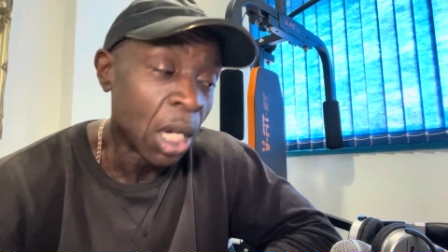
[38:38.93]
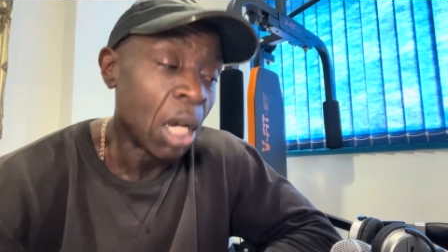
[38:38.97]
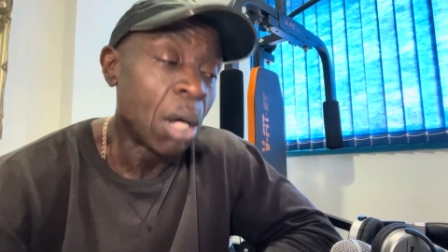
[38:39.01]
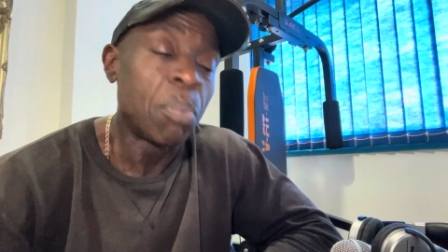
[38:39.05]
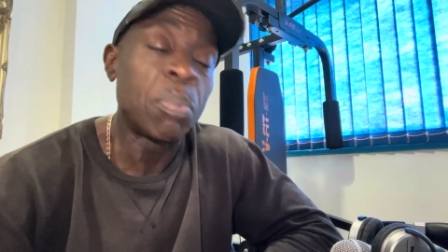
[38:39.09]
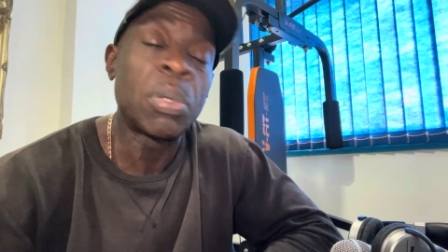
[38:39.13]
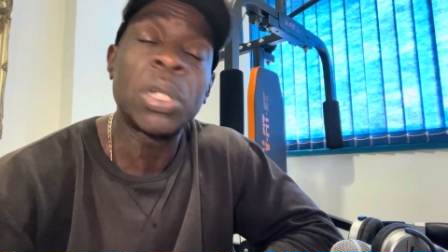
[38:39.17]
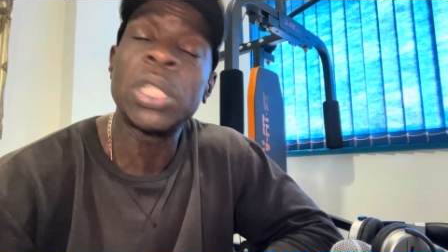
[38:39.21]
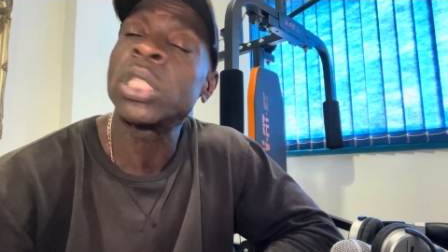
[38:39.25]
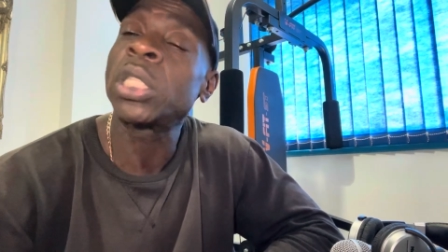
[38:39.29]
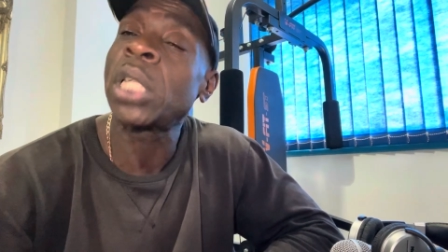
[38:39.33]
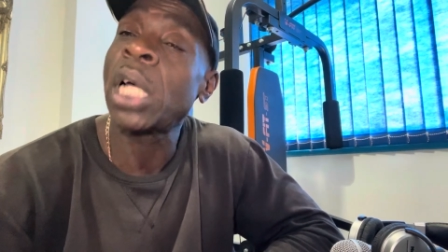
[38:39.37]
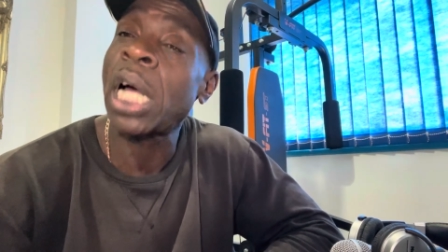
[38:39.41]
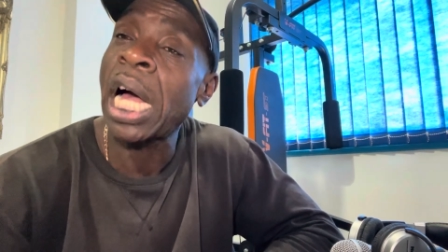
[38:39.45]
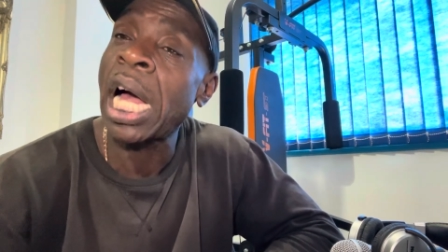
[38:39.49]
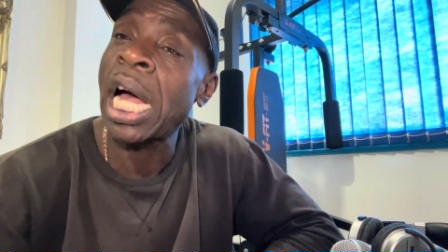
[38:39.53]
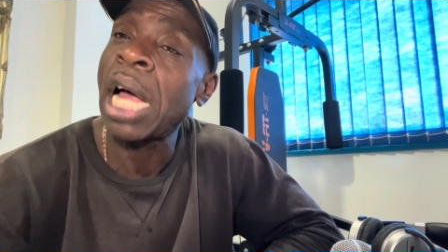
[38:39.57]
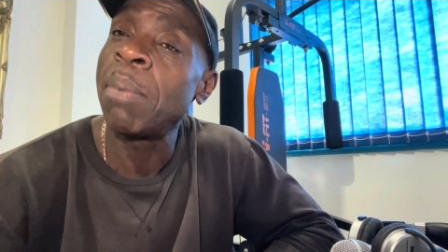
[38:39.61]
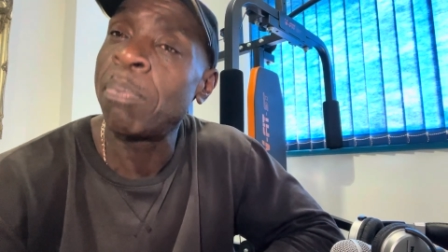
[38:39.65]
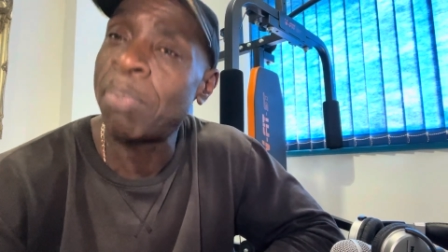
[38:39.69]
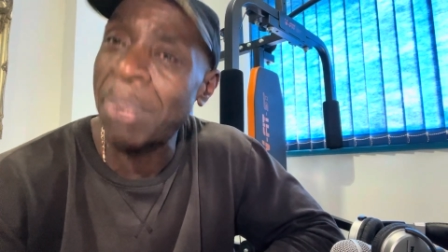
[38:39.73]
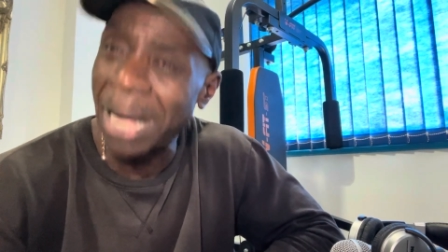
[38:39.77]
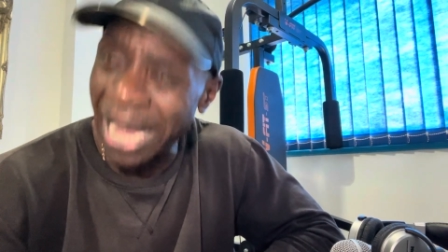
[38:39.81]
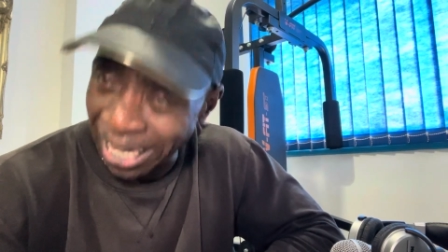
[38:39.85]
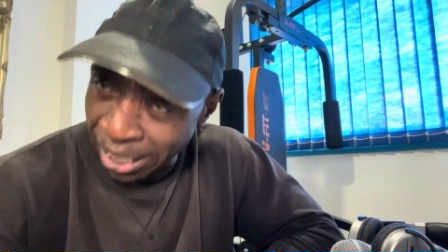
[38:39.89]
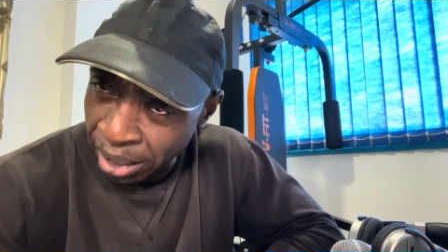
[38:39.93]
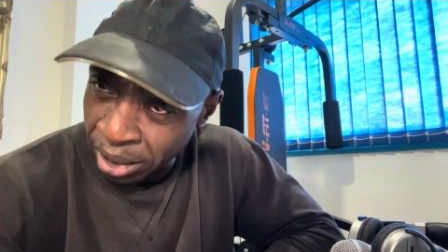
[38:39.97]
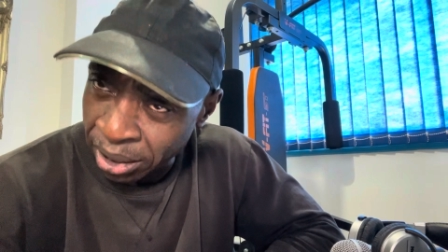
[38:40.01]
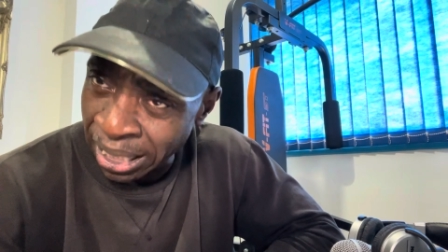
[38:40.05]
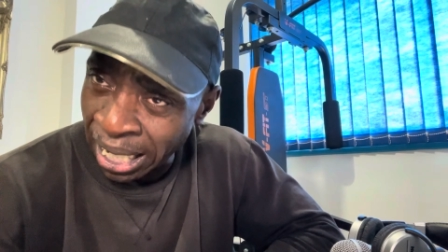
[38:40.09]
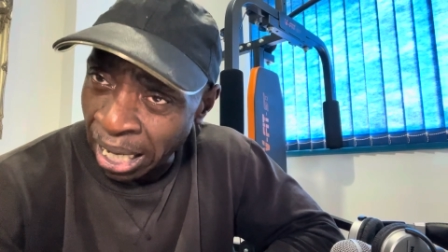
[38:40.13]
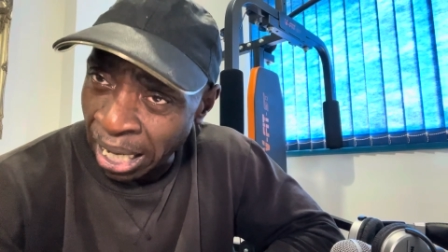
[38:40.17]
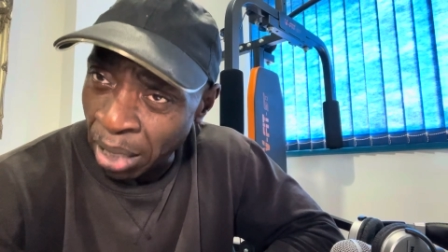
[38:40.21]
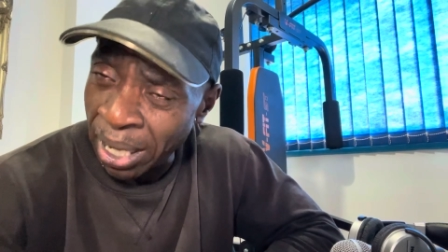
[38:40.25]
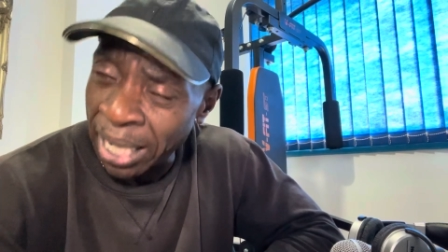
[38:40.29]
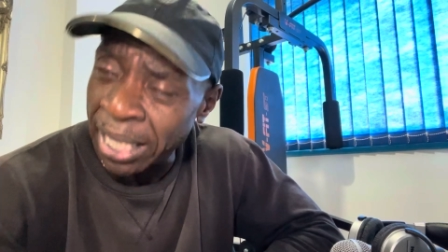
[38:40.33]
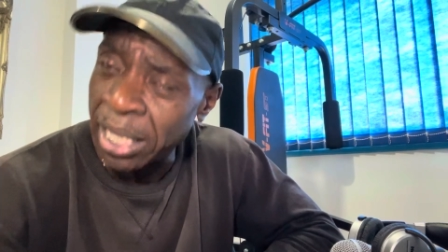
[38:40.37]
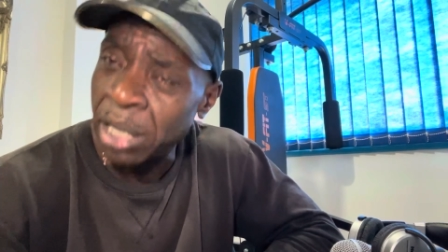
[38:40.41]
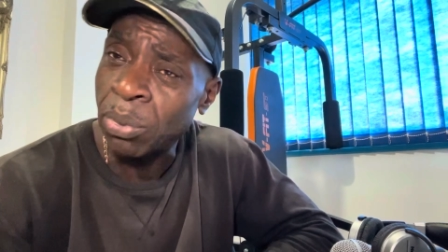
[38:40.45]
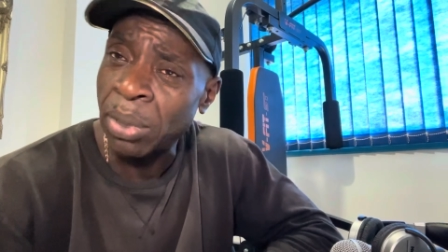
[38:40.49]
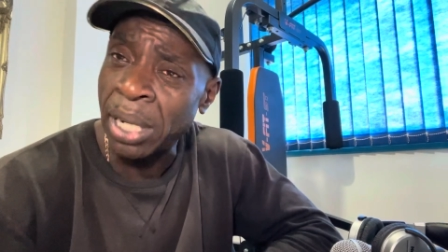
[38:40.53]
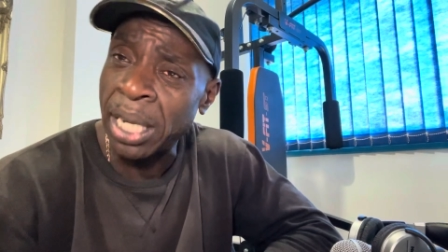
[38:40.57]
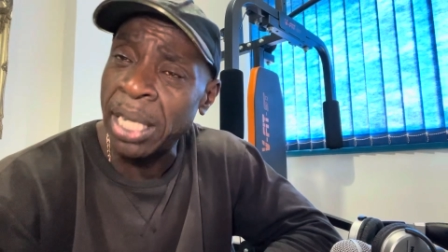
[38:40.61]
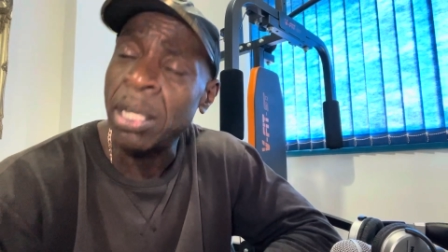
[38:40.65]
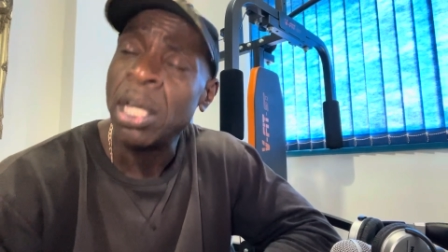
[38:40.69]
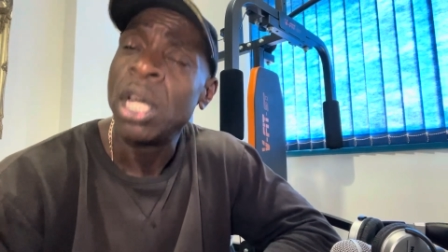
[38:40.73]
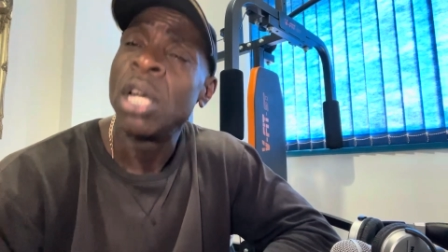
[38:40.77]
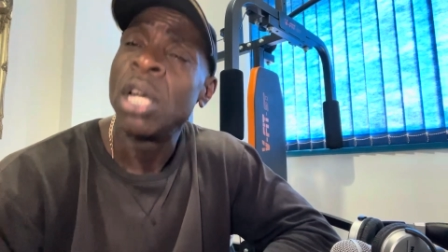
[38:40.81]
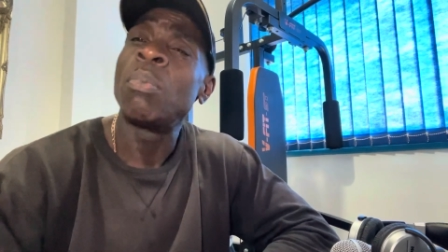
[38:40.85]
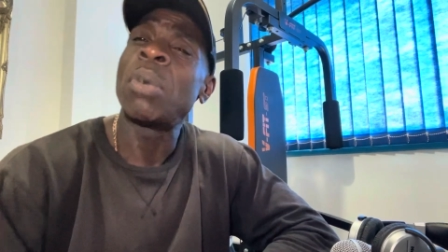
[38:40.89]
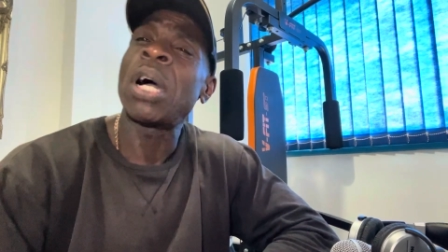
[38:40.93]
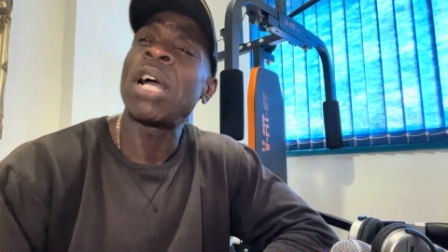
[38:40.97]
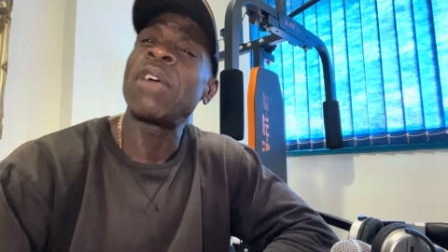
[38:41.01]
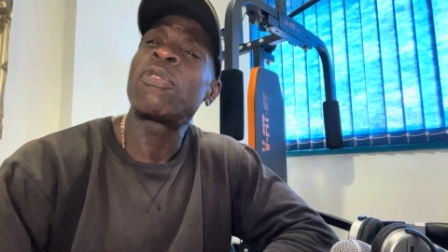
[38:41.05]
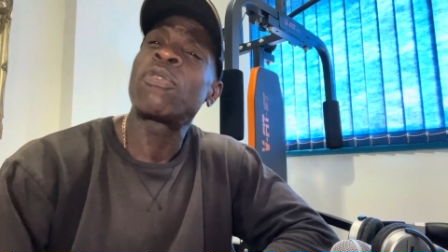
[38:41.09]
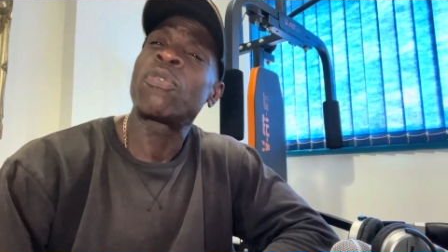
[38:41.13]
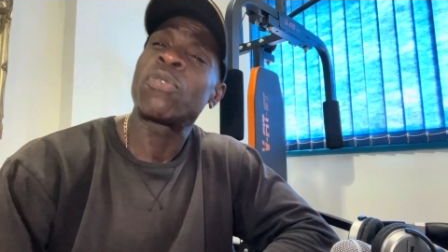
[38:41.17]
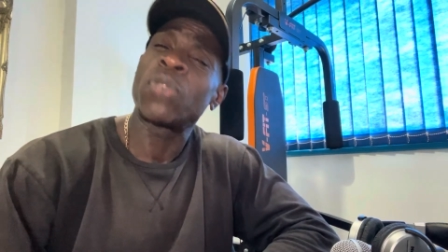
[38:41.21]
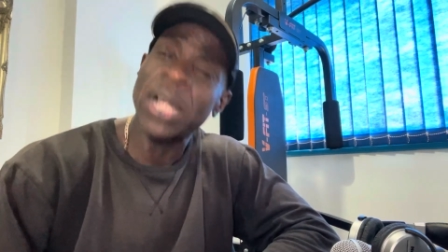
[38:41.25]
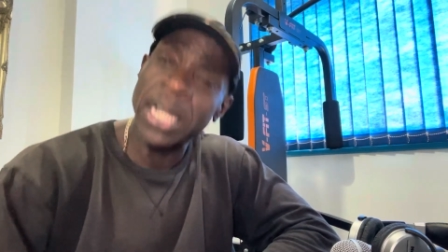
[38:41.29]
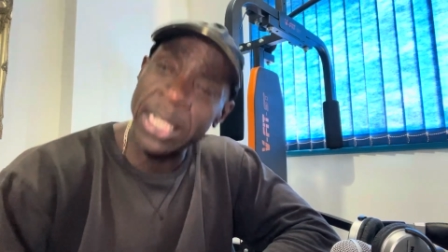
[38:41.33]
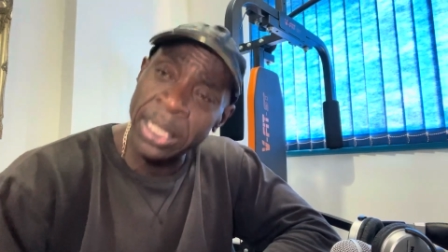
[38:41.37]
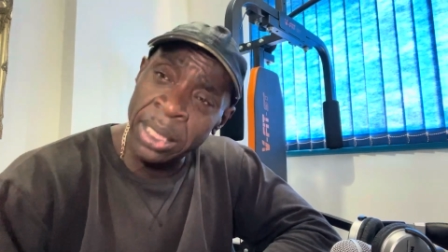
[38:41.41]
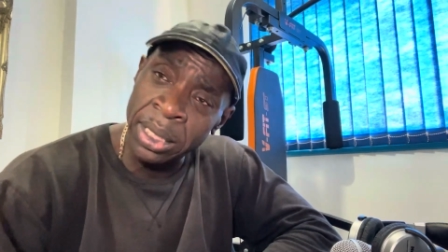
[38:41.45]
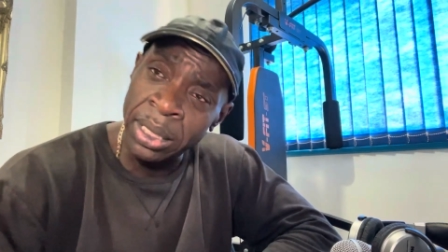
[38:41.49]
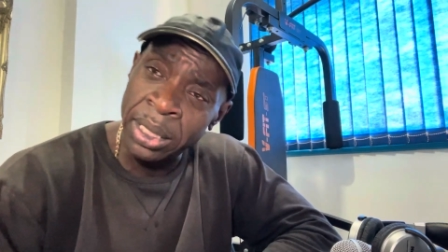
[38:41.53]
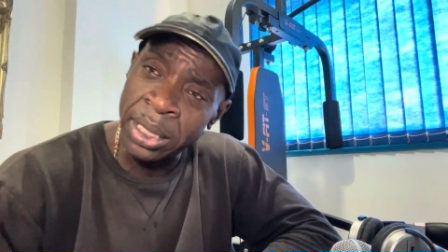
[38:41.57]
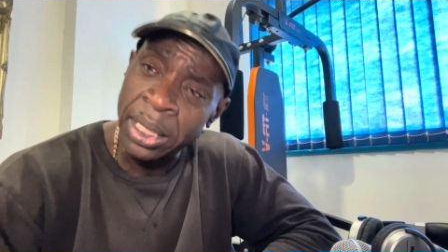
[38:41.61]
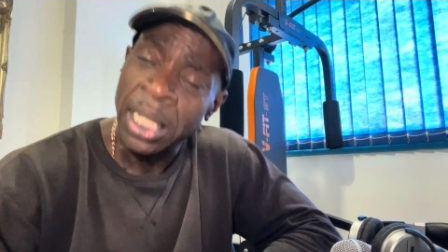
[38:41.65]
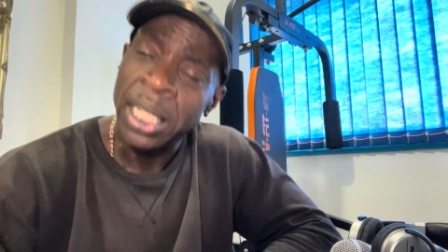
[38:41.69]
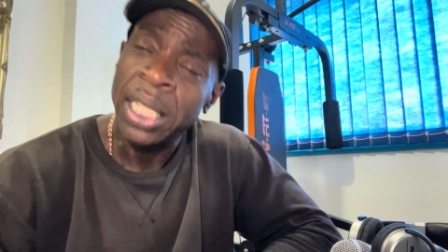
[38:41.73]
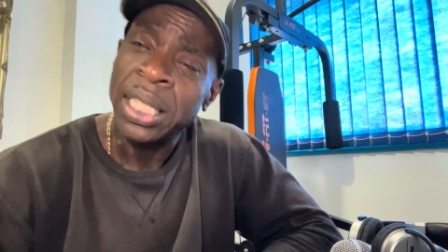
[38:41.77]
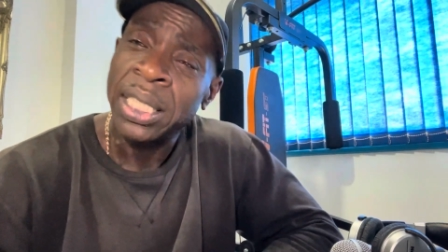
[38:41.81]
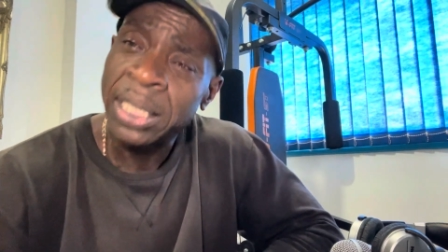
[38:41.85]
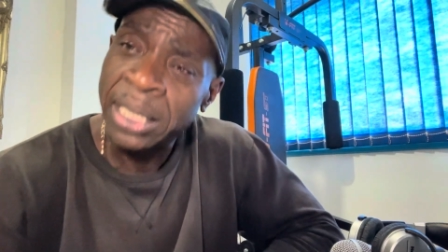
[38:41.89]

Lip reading: But so I'm back now. Anyway, my friends,